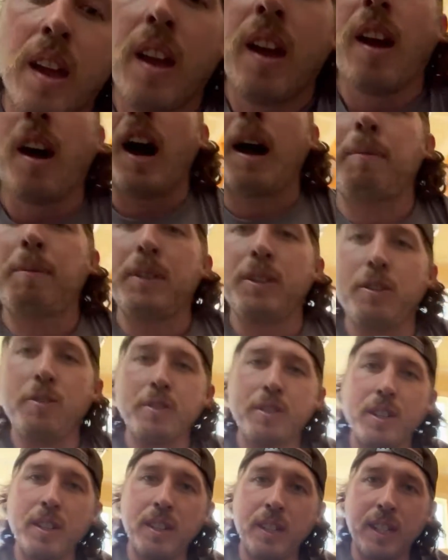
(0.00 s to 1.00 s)
I've been
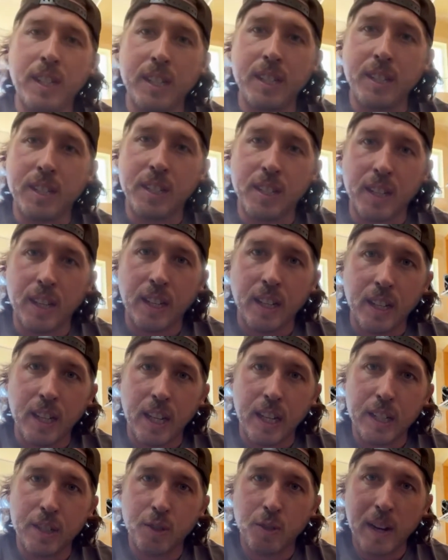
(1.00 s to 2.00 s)
using these
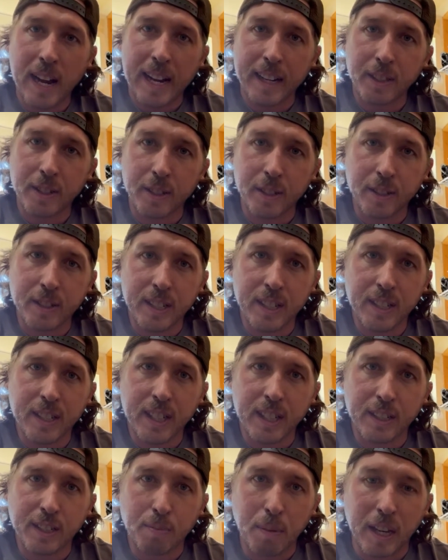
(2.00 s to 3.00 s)
extractors. This
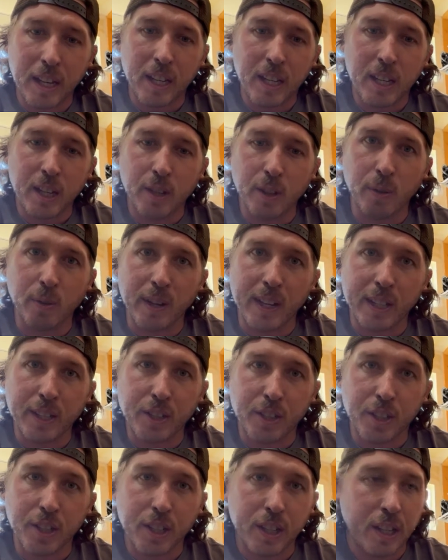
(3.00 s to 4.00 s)
sits by gear
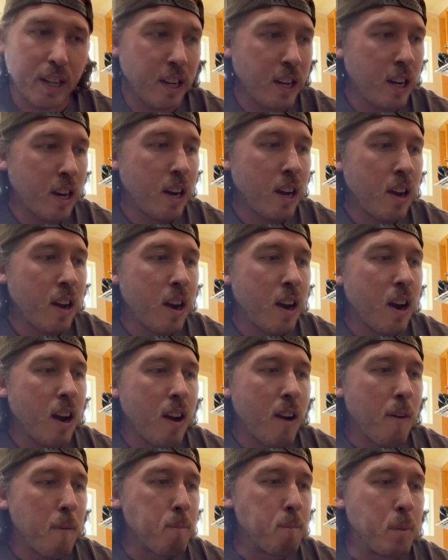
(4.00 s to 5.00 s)
wrench,
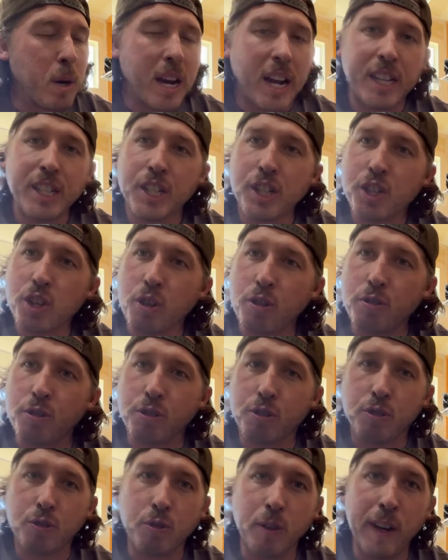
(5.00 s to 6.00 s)
but I just go
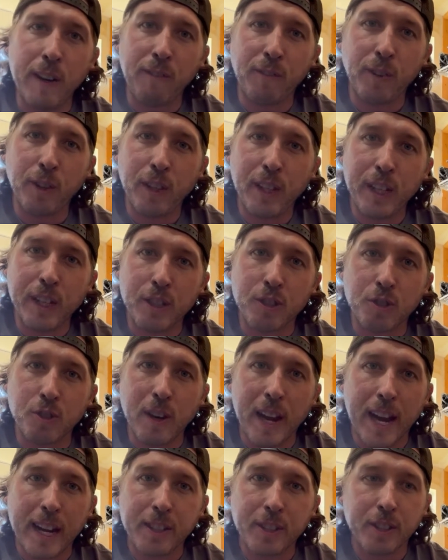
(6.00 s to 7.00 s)
straight for the
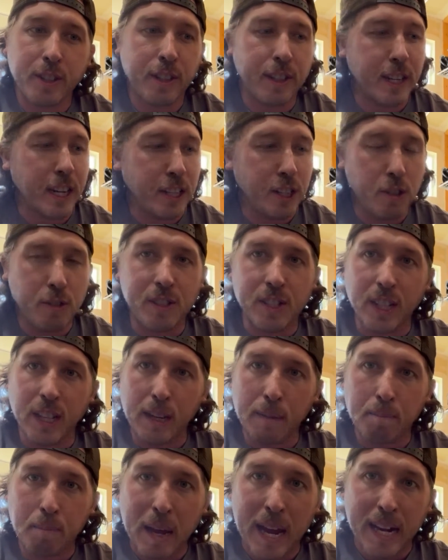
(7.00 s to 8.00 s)
extractor and I use an
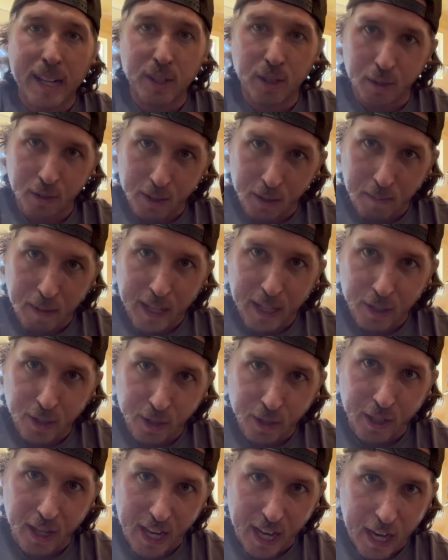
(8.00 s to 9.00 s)
impact so it's making sure
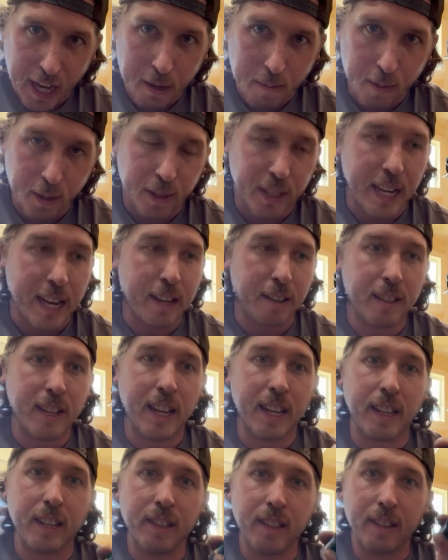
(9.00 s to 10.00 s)
to hammer down
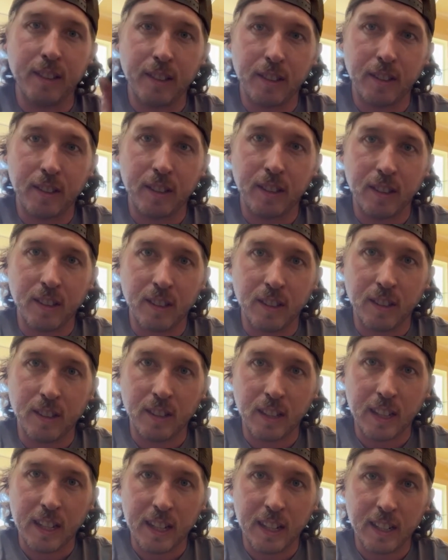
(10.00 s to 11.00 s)
that,
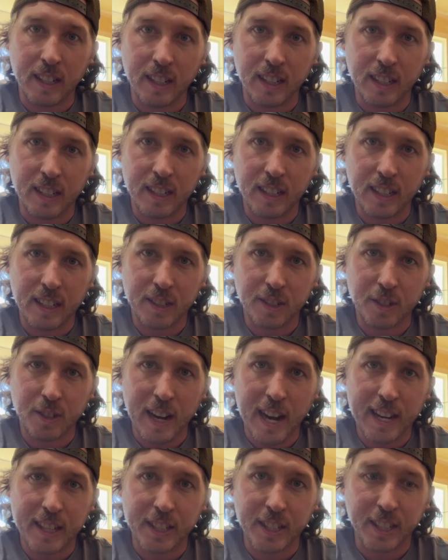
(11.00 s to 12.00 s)
that uh,
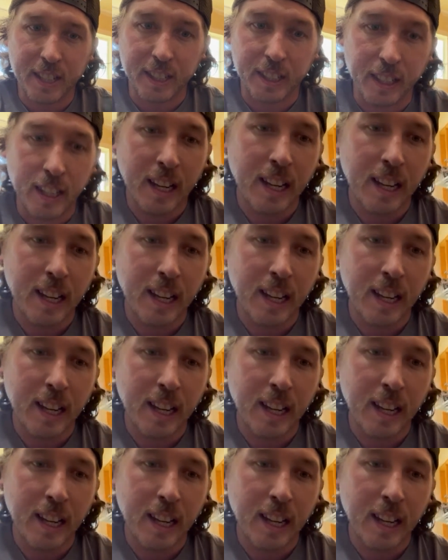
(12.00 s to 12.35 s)
extraction.